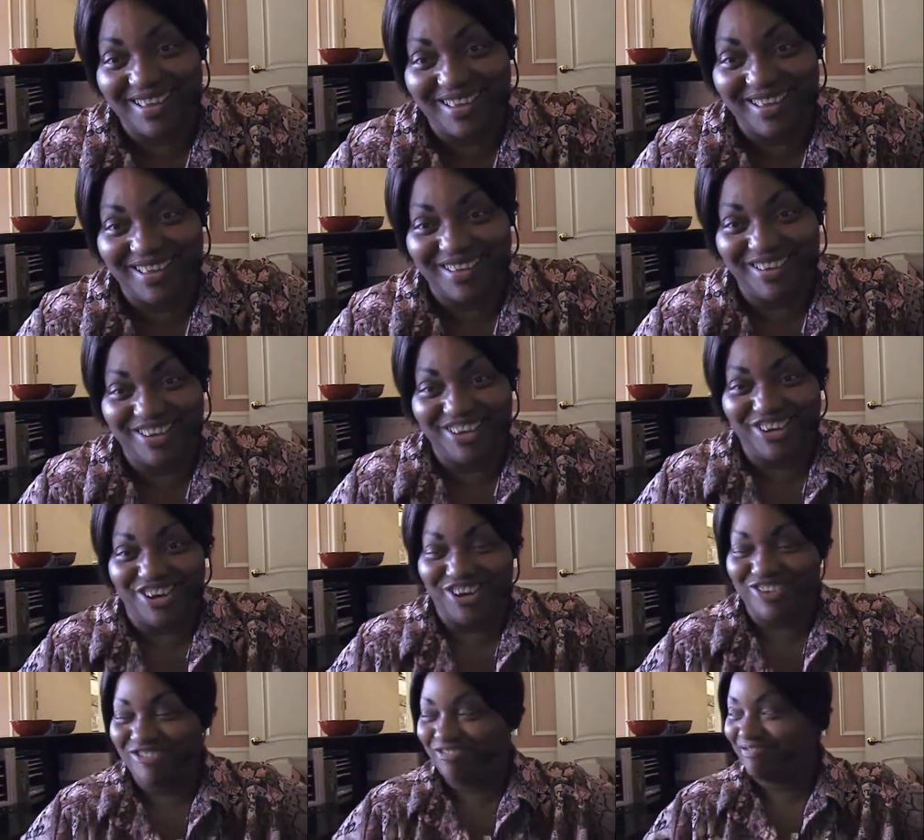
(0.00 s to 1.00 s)
you
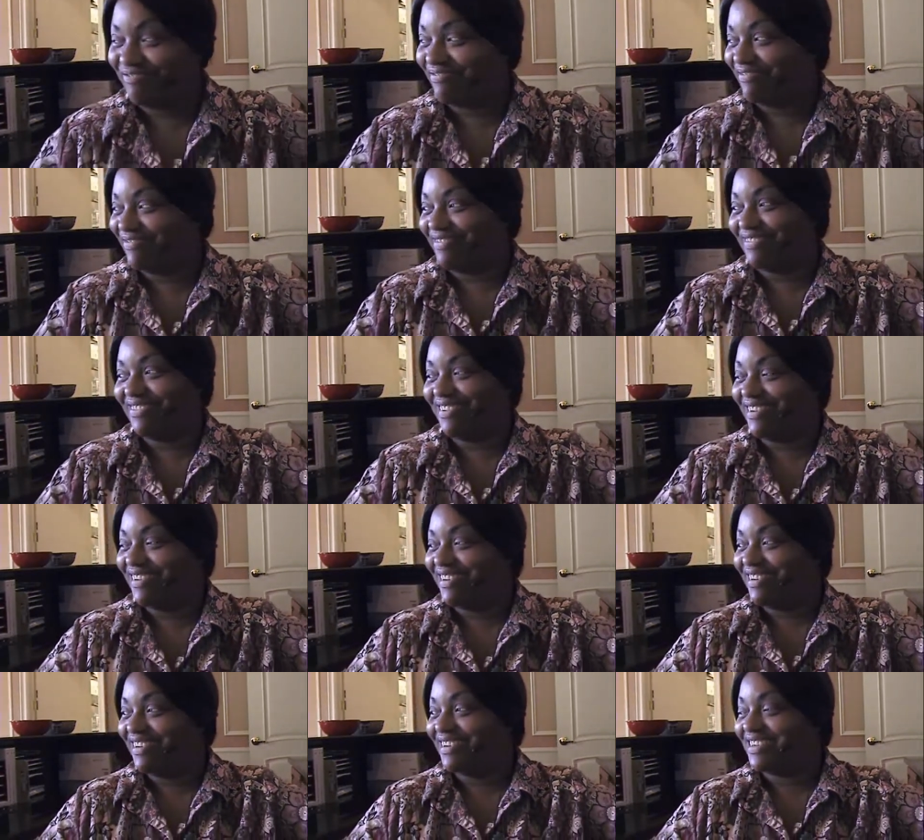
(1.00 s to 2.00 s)
know?
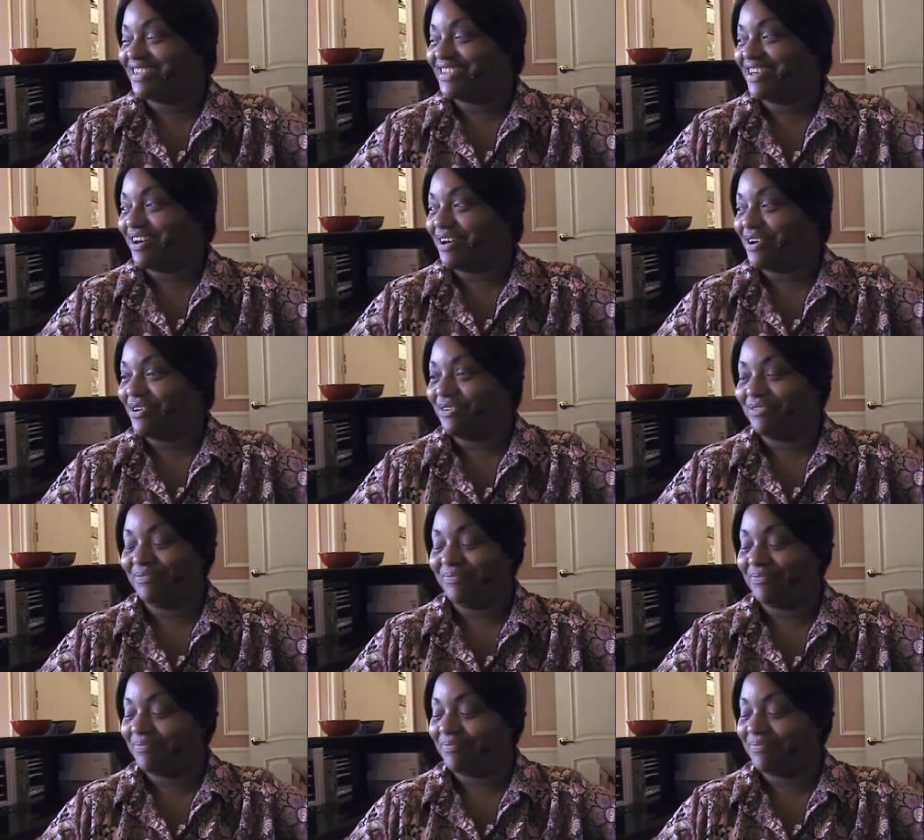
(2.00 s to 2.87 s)
So